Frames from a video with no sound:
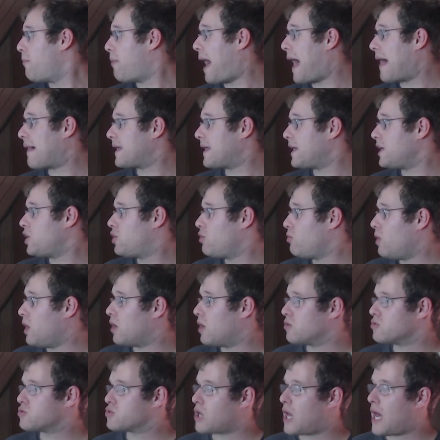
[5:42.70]
Bot lane
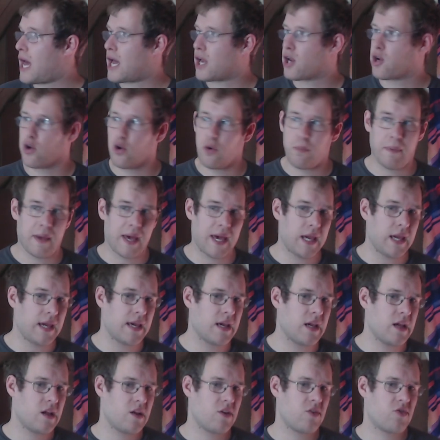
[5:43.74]
duos. Uh, group A
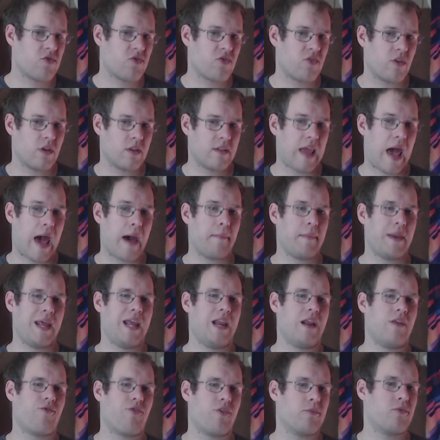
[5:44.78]
is
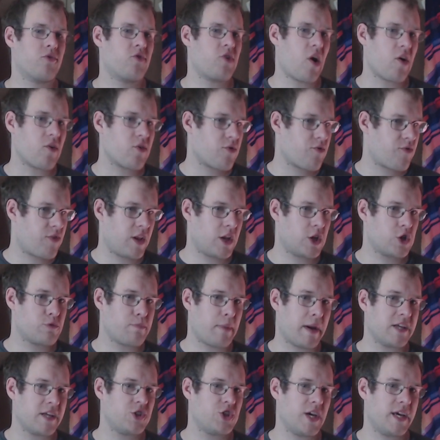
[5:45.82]
dominated from start to finish
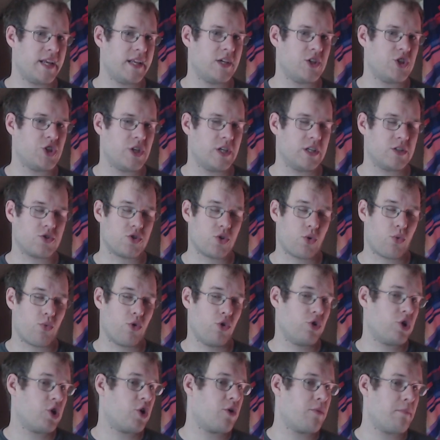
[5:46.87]
by JDG. So
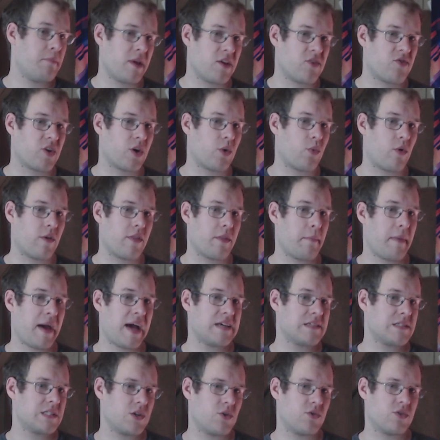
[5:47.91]
Ruler and Missing were the
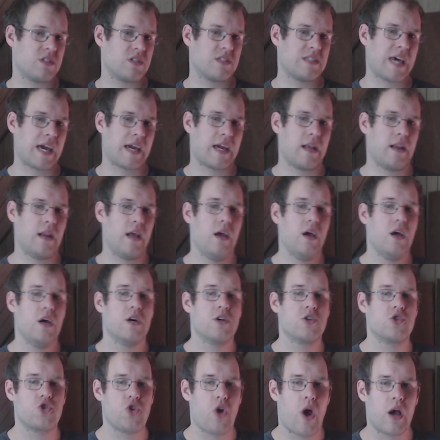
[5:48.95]
best. They were the second
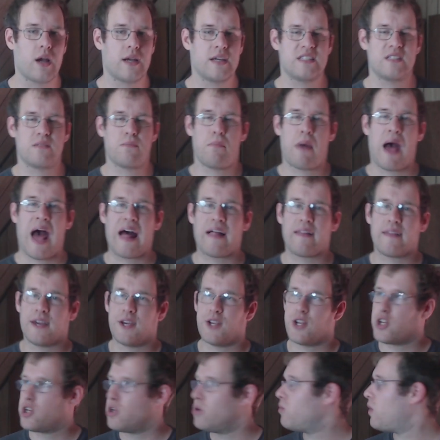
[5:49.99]
strongest bot
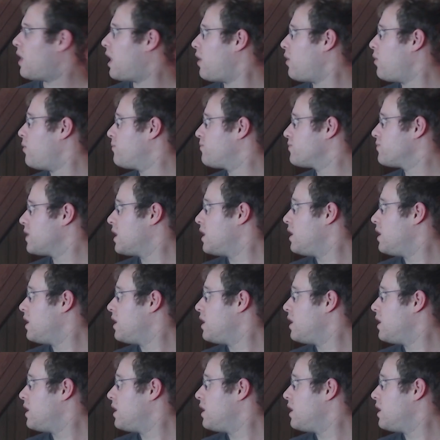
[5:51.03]
lane duo.